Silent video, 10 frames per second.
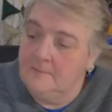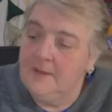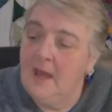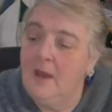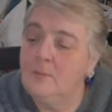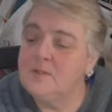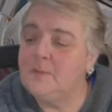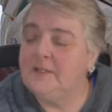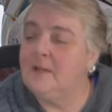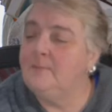Yeah, I almost
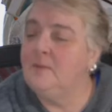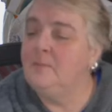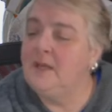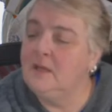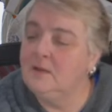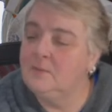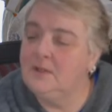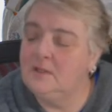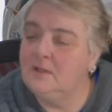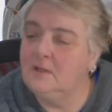picked up the pink
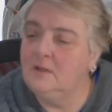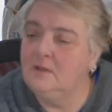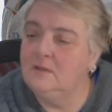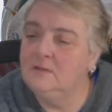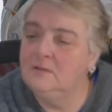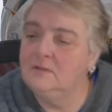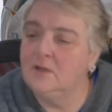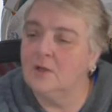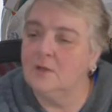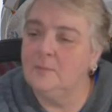with the little
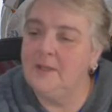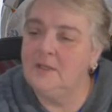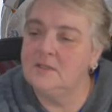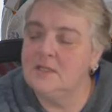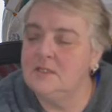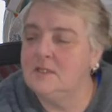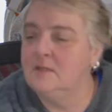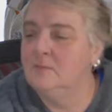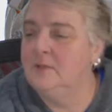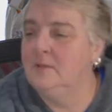darker pink tint to
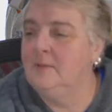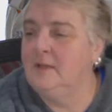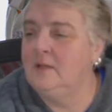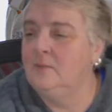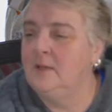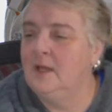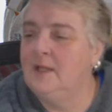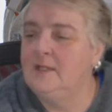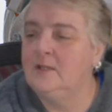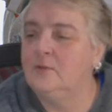them, but I'm like, you know what? I
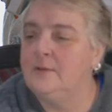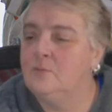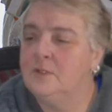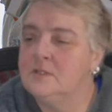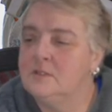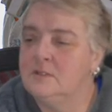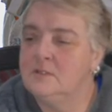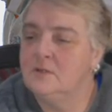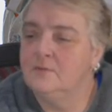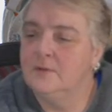like the cream ones.
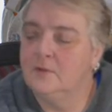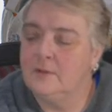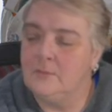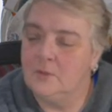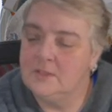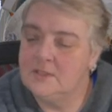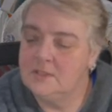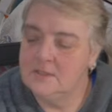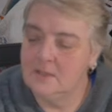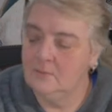Let's go for the cream ones
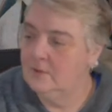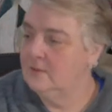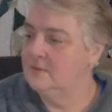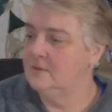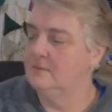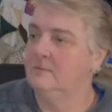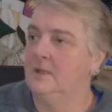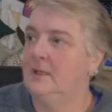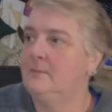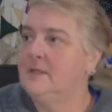this time around. So
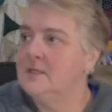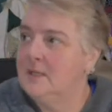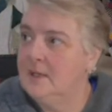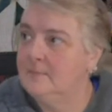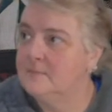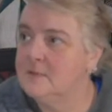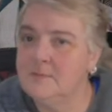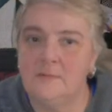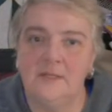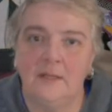I like mixing it up.
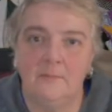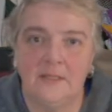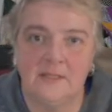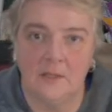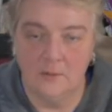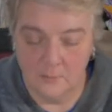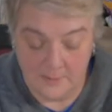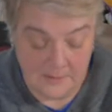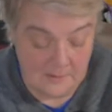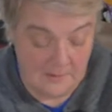Sometimes I get mixed colored
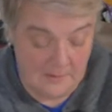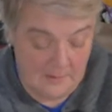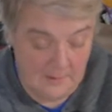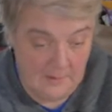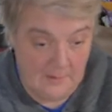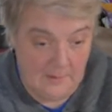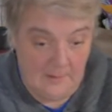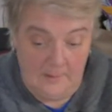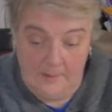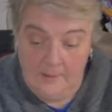ones,
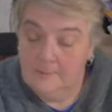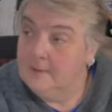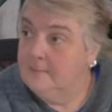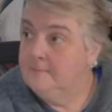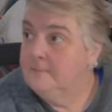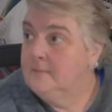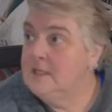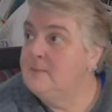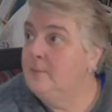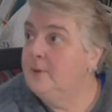but
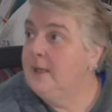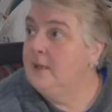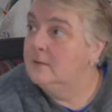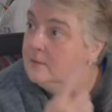they smell pretty.